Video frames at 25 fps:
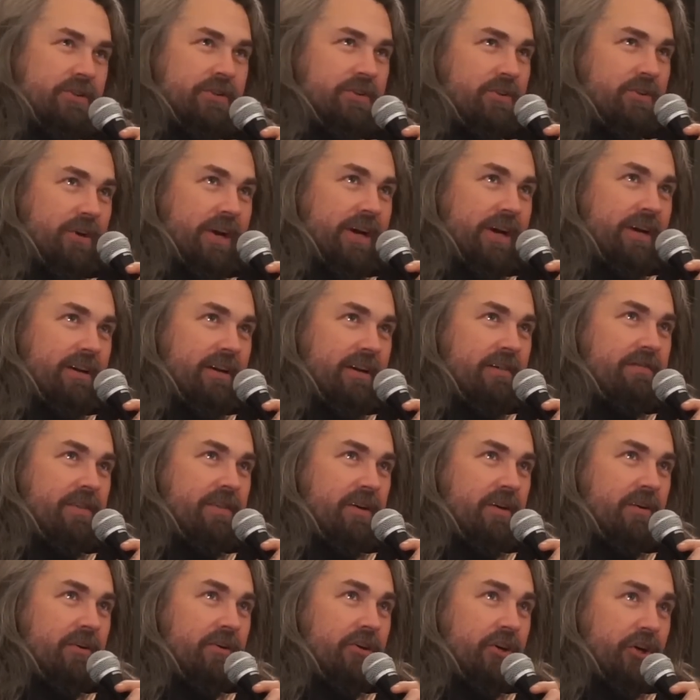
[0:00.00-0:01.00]
are great if
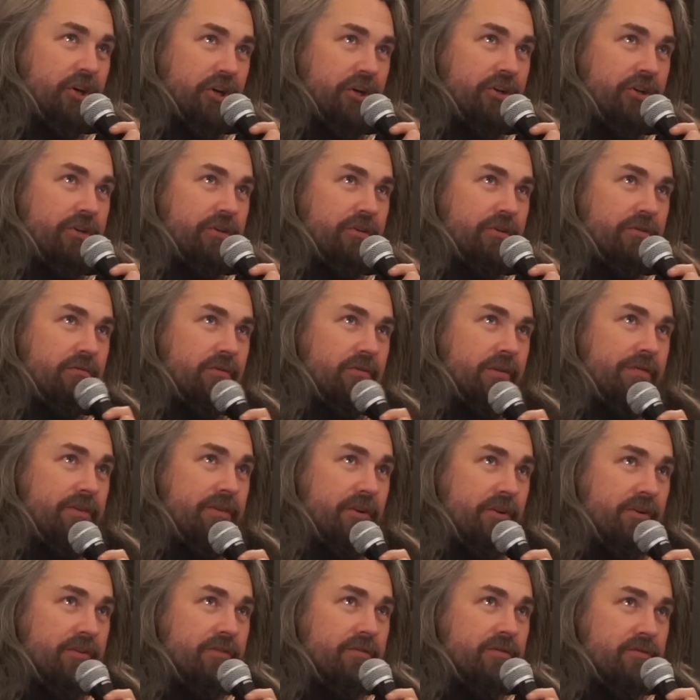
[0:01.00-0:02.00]
they're good. If
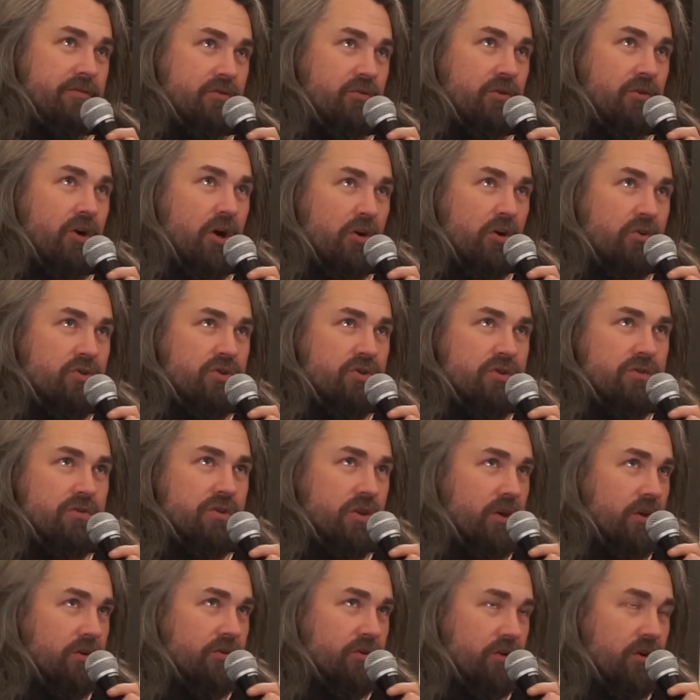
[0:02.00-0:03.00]
they're gross,
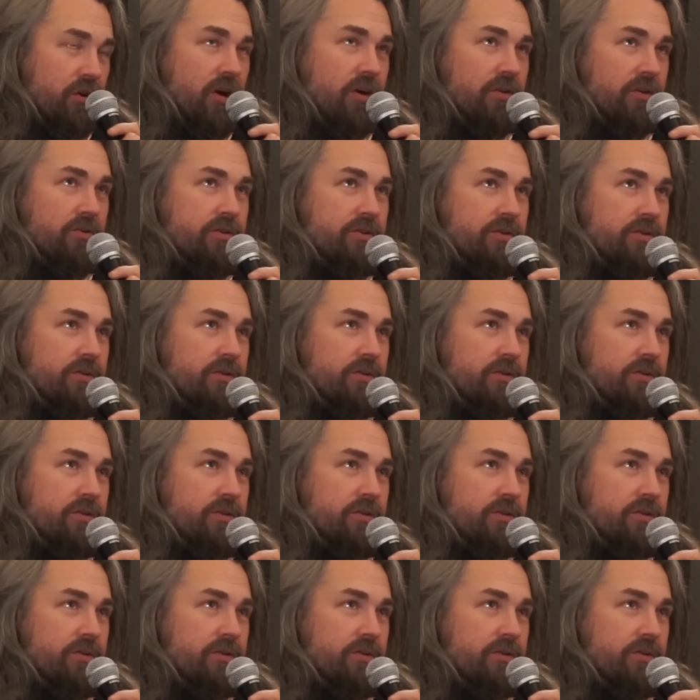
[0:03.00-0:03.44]
they're gross.